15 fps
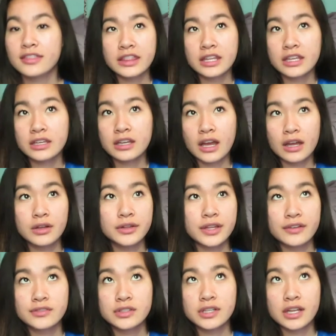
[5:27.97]
I think I
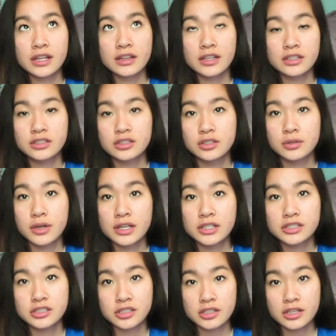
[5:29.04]
only have to take like two
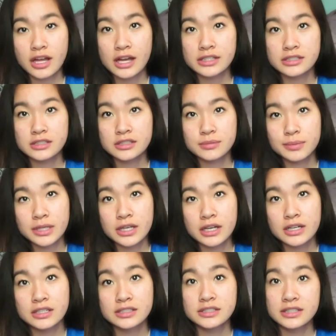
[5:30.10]
extra classes
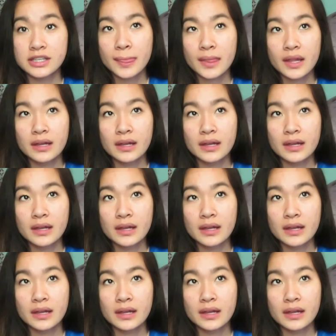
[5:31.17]
because